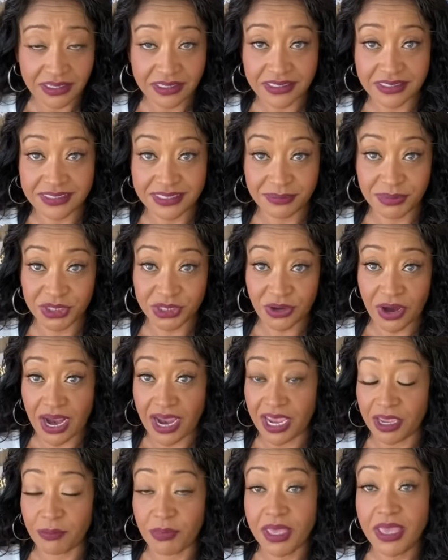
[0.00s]

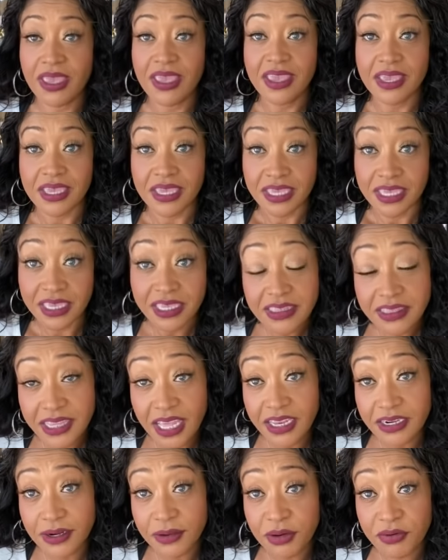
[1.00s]
subscribe, hit
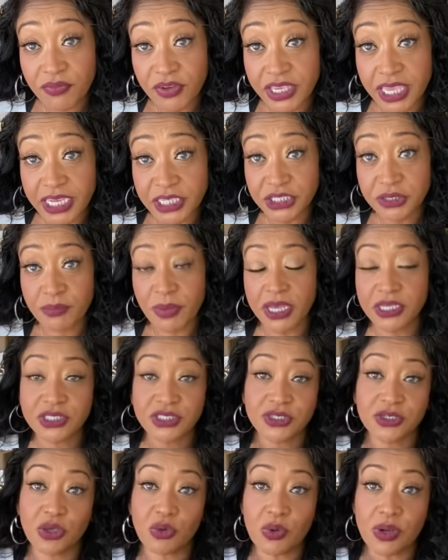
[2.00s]
that notification bell
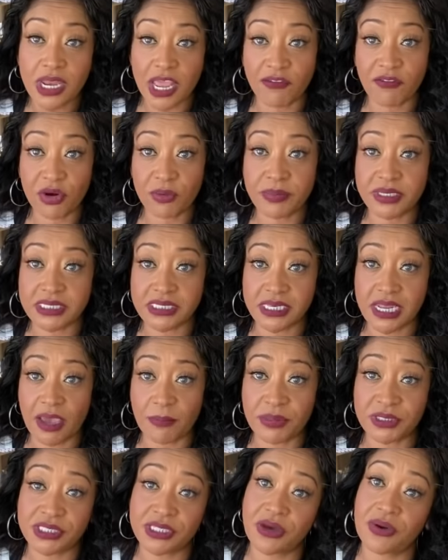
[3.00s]
so you never miss an
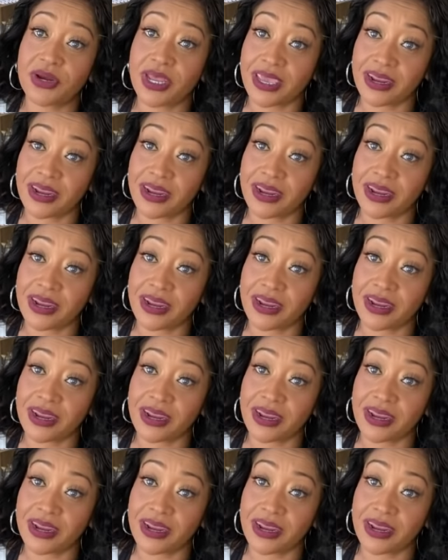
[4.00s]
episode.